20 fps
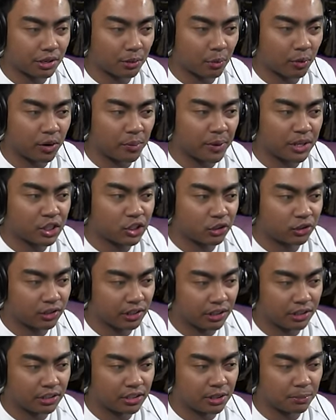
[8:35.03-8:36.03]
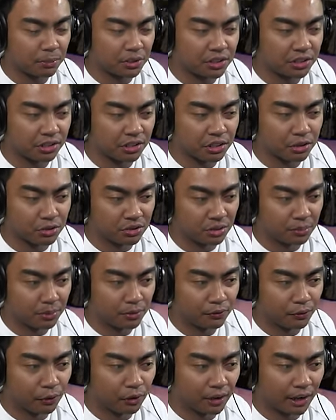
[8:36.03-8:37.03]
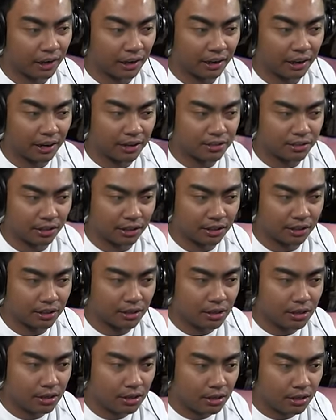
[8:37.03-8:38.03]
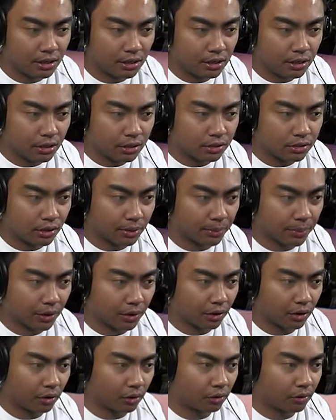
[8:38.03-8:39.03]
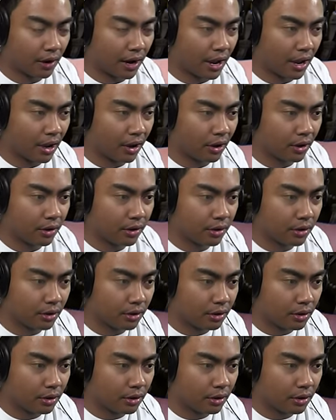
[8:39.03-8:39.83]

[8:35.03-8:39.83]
I want to make sure there are symbols in this room before I exit. So I'm gonna go around.